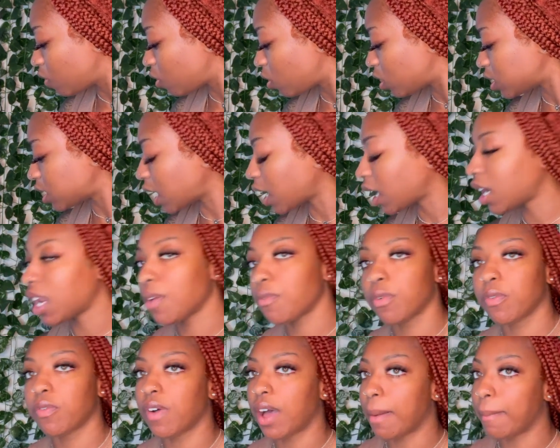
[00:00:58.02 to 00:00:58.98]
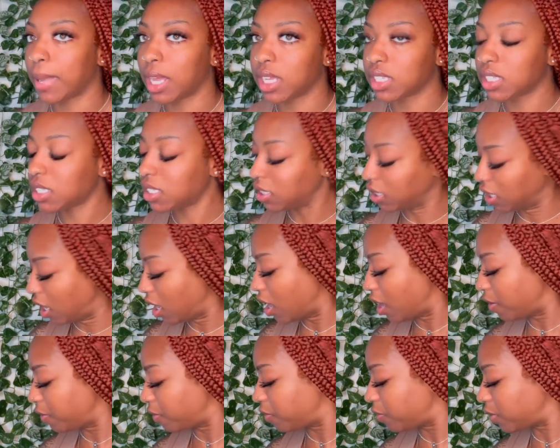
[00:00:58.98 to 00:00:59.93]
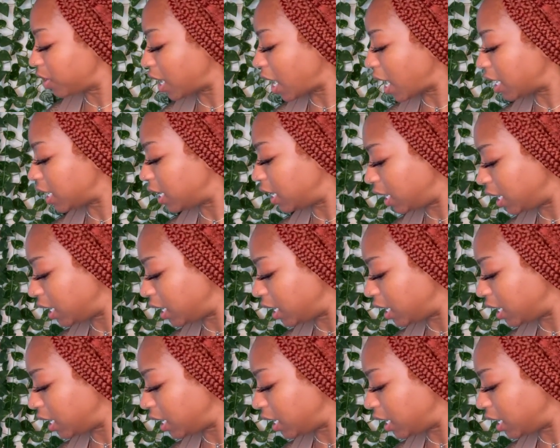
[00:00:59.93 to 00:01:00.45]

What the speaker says: course, I can never find my stuff when I